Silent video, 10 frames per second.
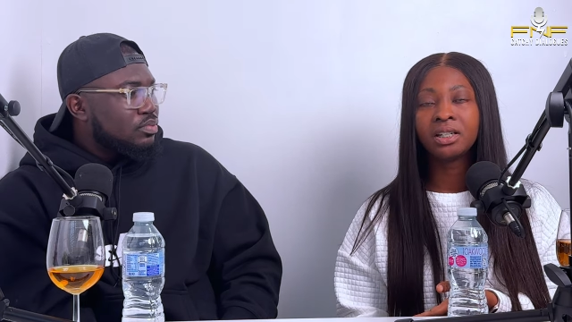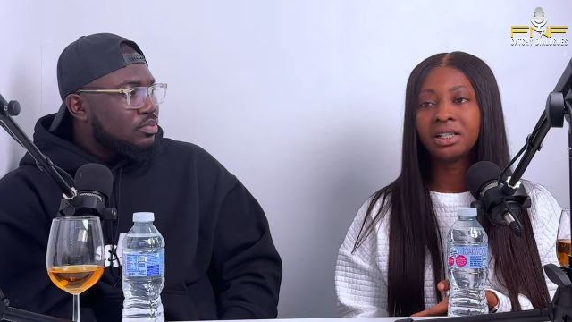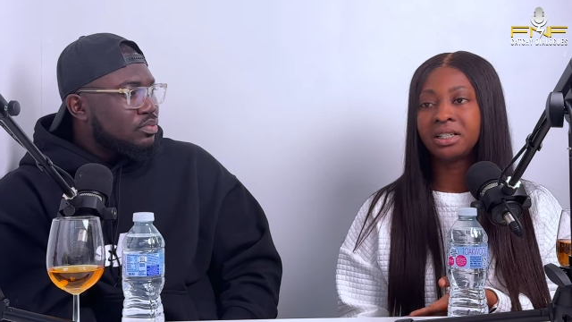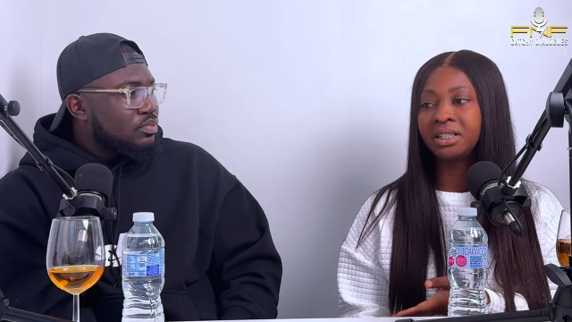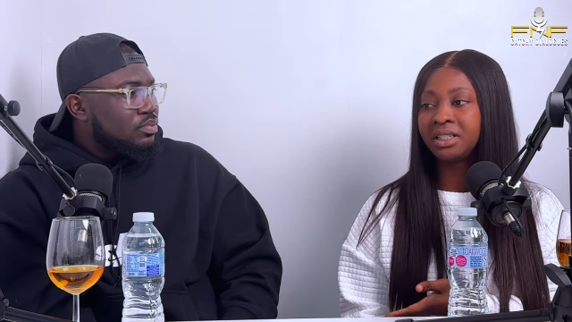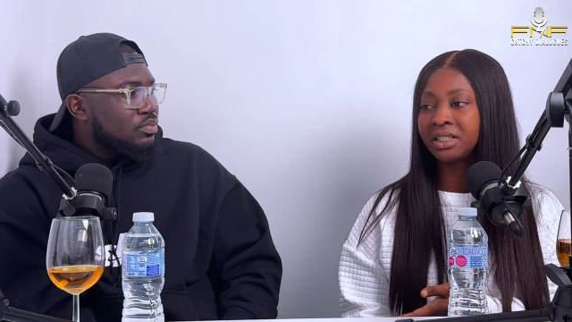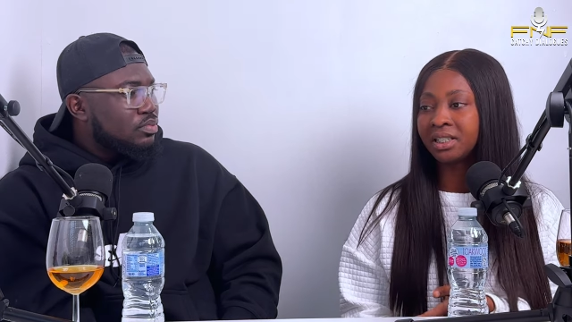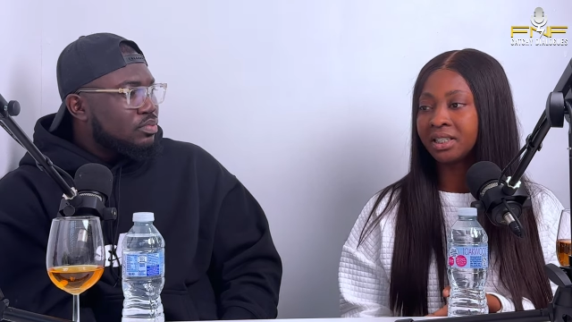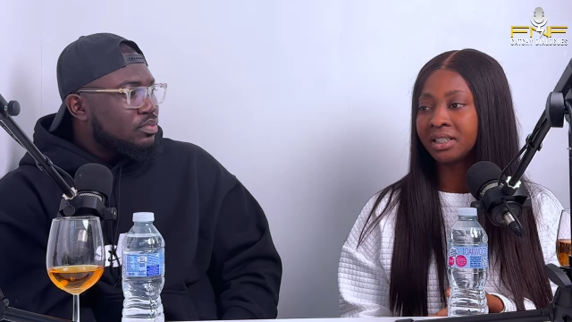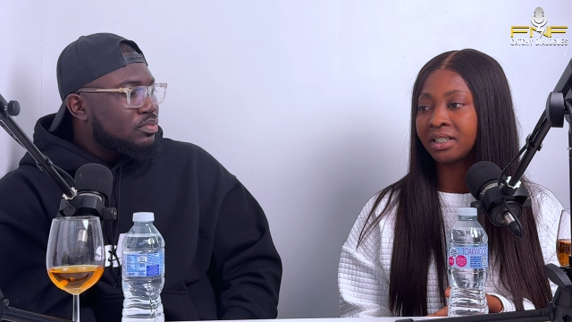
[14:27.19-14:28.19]
Speaker 1: The
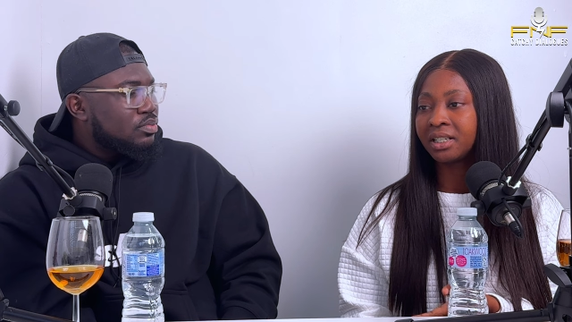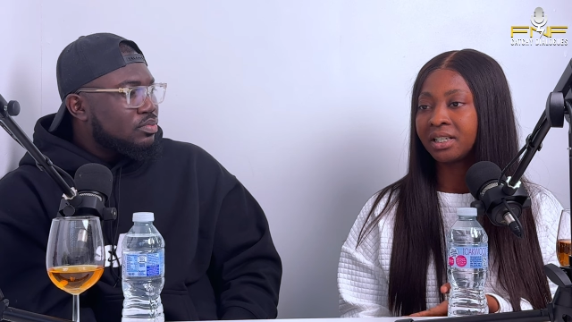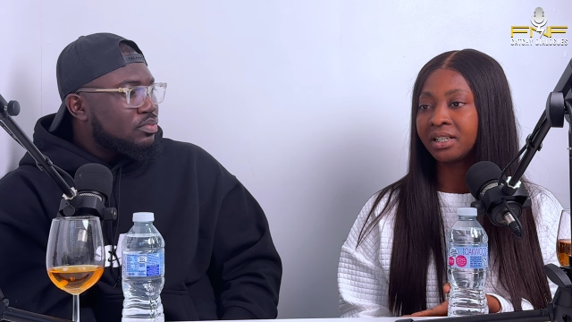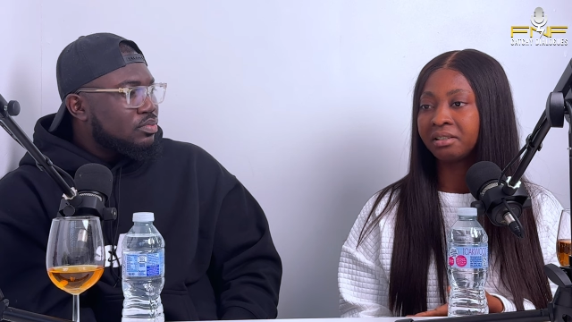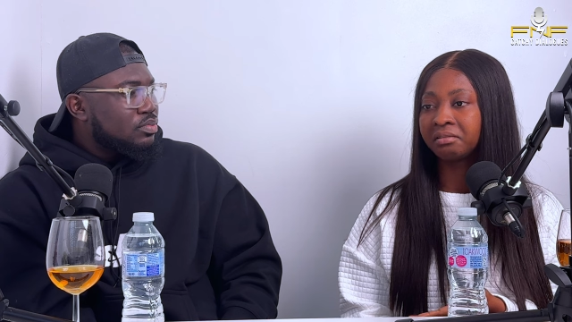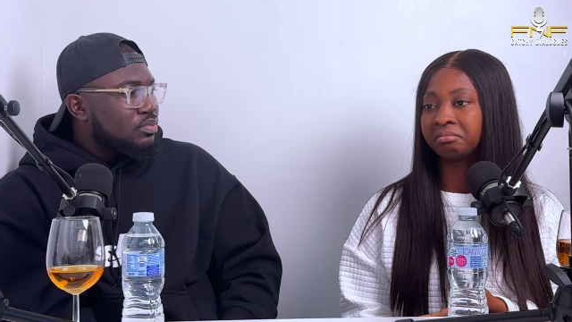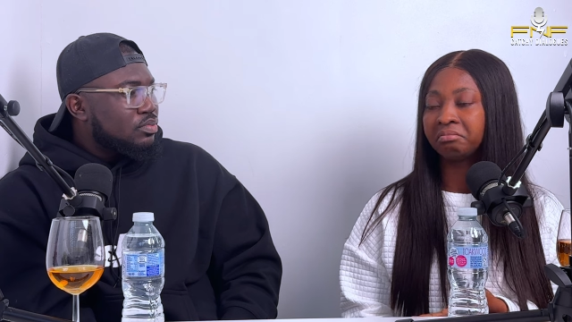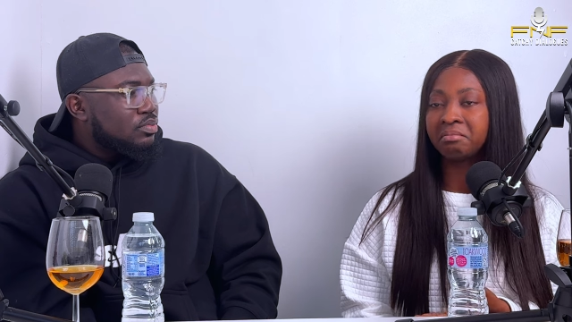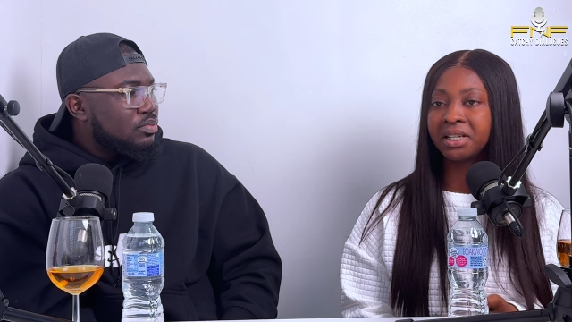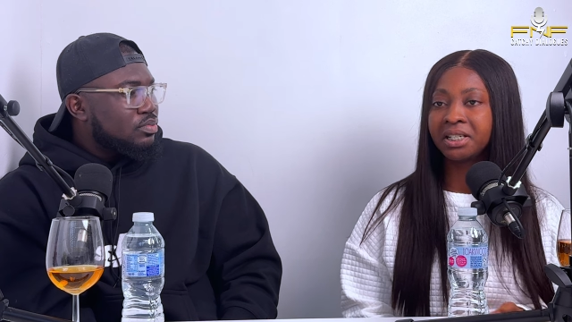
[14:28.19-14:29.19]
teachers, the
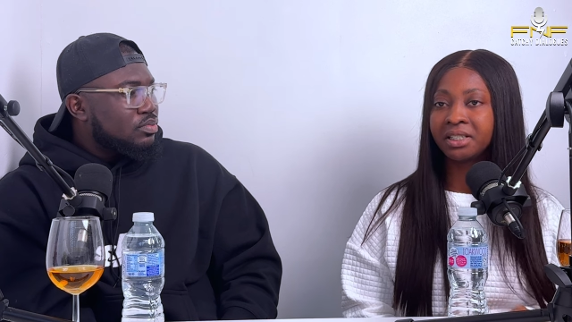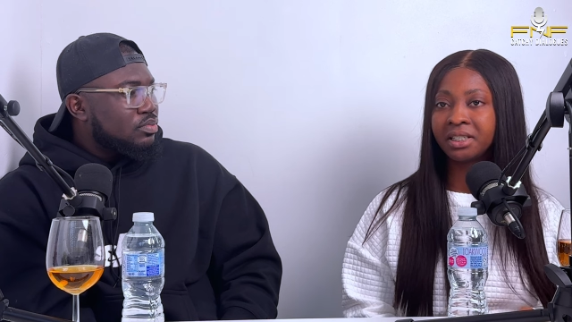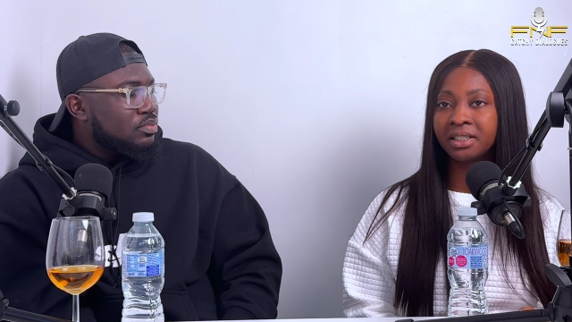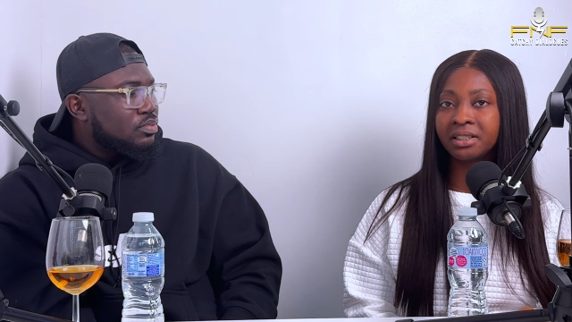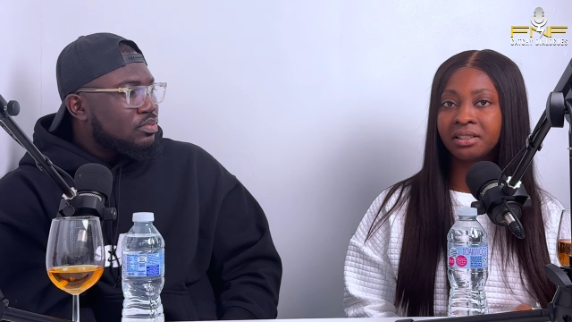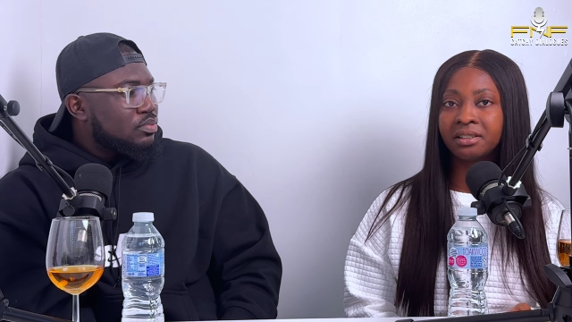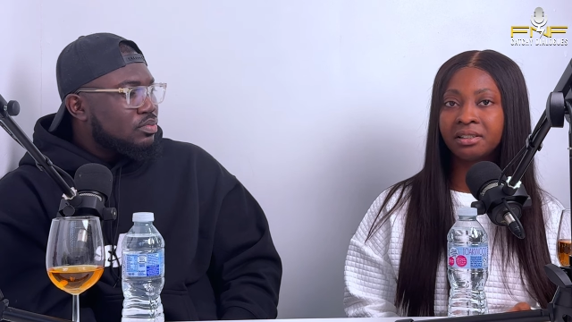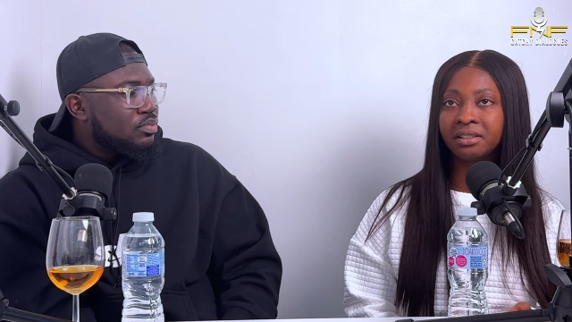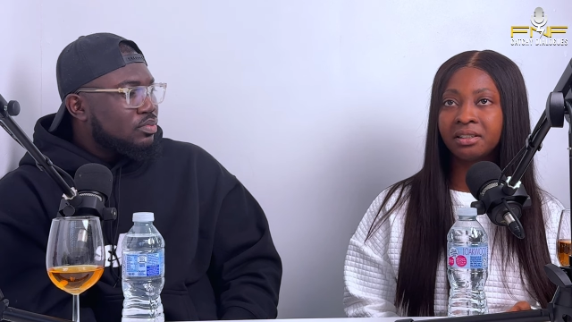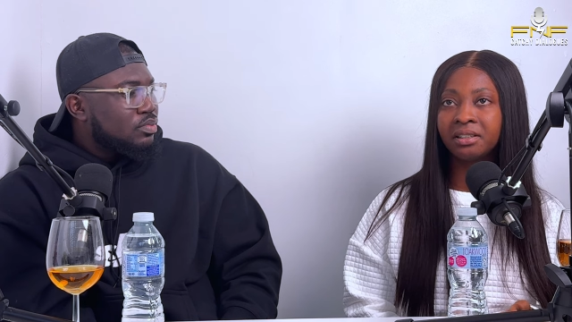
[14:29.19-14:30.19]
managers,
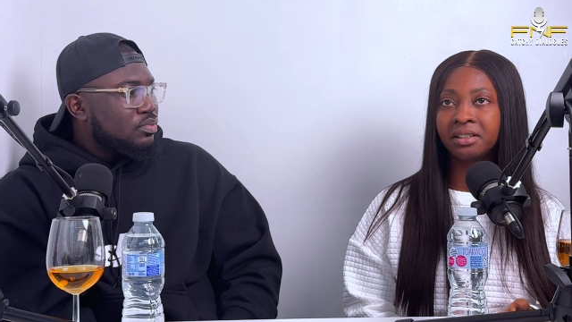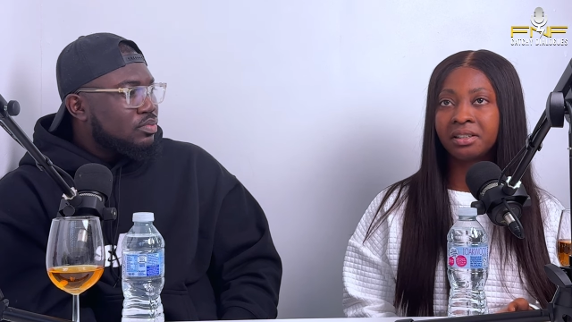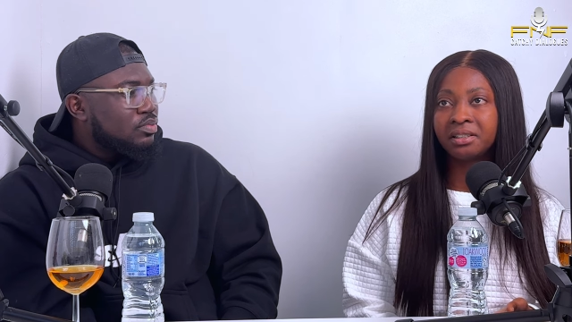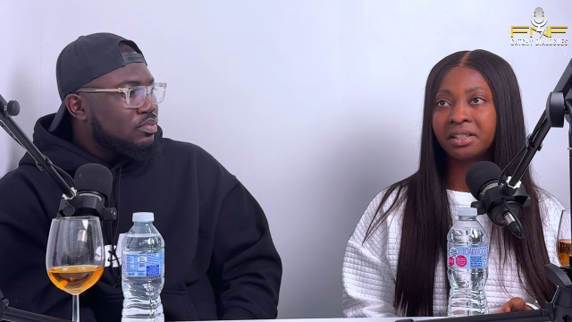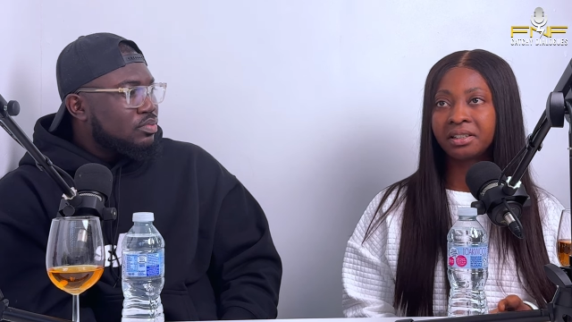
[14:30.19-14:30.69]
and